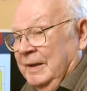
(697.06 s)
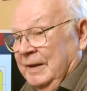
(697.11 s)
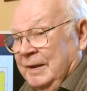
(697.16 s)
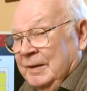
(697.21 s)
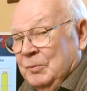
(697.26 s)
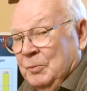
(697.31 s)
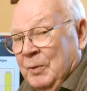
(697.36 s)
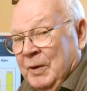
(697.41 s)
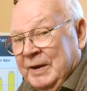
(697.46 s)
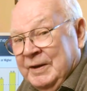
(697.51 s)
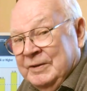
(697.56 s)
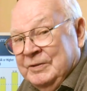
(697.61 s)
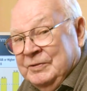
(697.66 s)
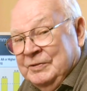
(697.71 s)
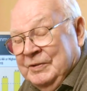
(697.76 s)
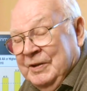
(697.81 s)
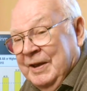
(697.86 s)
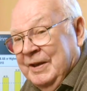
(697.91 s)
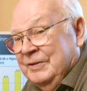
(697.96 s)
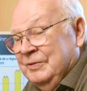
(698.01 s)
And what it
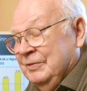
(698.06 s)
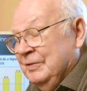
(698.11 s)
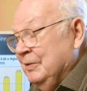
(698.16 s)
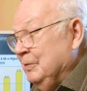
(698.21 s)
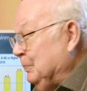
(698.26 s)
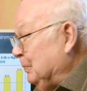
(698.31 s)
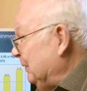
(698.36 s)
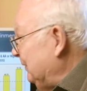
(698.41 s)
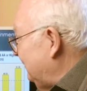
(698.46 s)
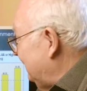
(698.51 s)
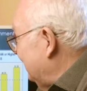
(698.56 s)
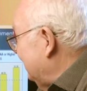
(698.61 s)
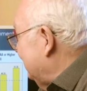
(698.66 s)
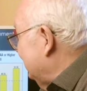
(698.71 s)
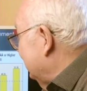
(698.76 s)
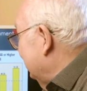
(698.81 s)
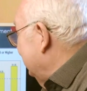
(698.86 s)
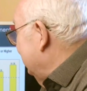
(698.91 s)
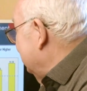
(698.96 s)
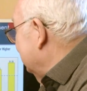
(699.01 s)
says is,
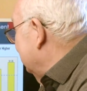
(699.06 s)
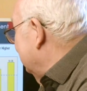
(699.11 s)
particularly